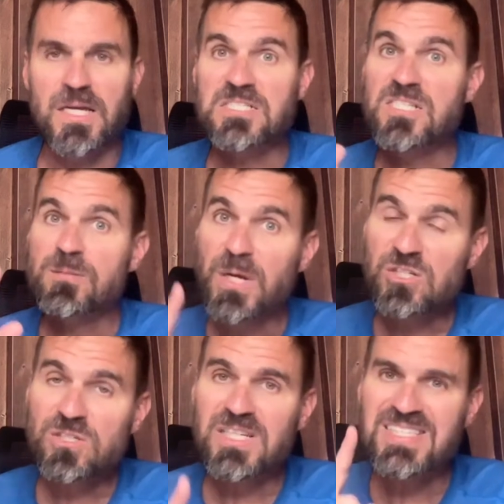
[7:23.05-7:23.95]

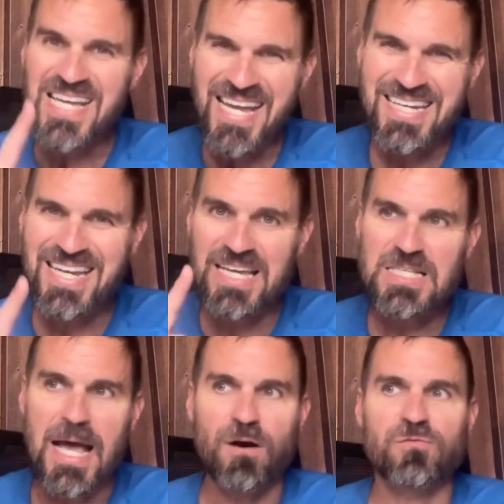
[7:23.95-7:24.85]
especially 10 days
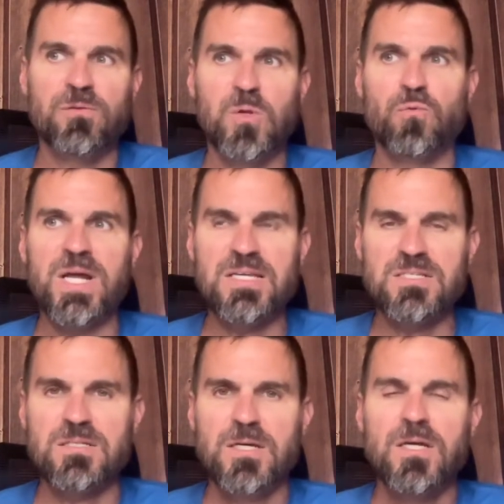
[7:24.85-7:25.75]
out from the race.